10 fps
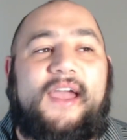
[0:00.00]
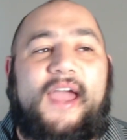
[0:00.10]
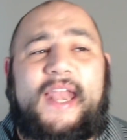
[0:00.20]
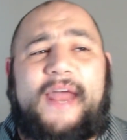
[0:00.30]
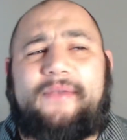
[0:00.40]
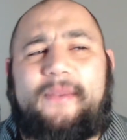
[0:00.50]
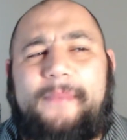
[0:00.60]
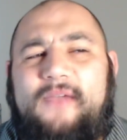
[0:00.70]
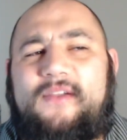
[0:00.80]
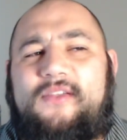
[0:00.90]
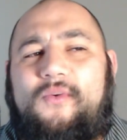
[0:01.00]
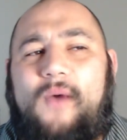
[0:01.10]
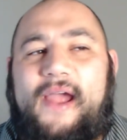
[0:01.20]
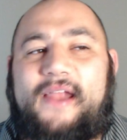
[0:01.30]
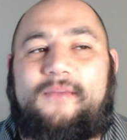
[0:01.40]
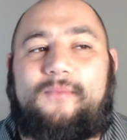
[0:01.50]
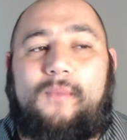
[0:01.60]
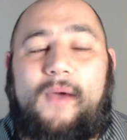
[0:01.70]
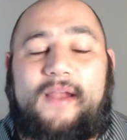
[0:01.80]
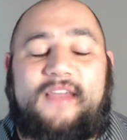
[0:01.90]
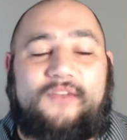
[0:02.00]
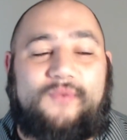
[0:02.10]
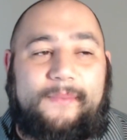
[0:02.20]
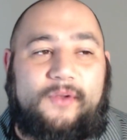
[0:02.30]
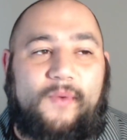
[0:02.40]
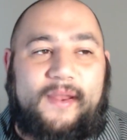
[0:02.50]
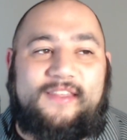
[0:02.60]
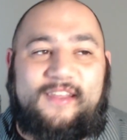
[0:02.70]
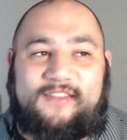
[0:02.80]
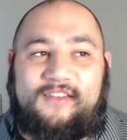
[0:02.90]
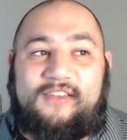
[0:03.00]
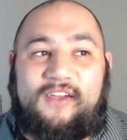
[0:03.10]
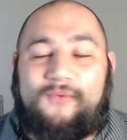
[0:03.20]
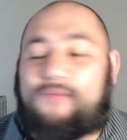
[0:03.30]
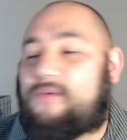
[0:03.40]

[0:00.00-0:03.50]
and that was a big reason why the White Sox were able to win 6-2.